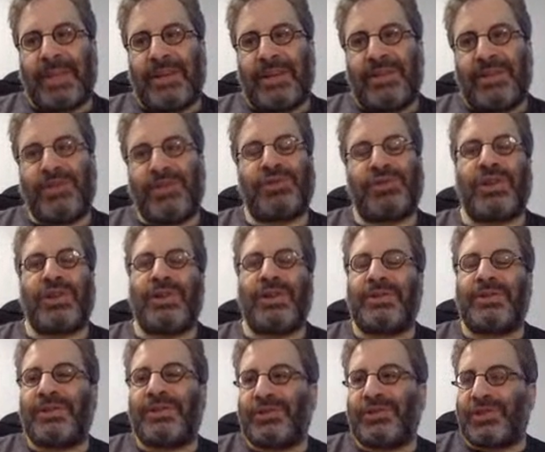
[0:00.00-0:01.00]
There's
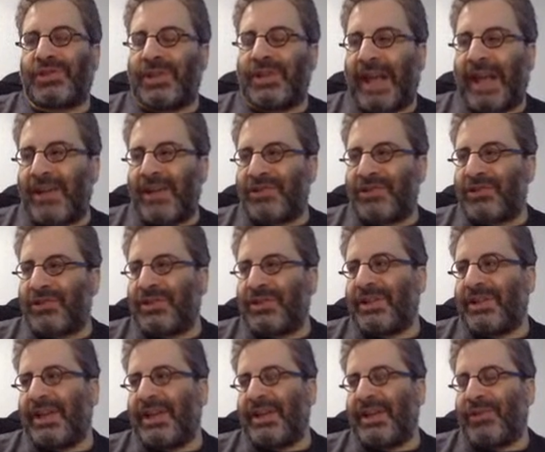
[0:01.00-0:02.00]

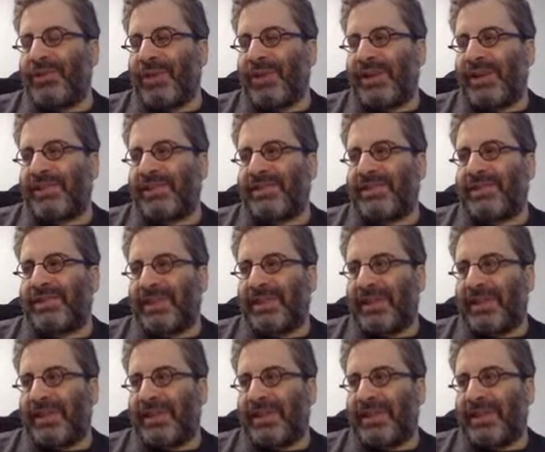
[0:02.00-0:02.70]
actually a great